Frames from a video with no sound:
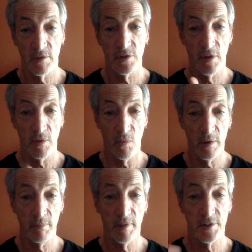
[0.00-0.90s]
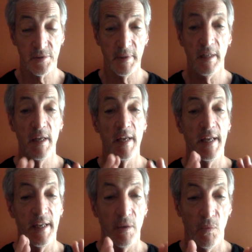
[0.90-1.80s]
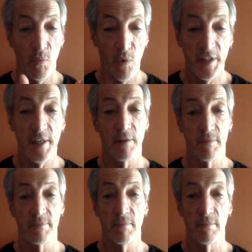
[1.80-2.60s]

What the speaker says: So the 1+3, 1 year.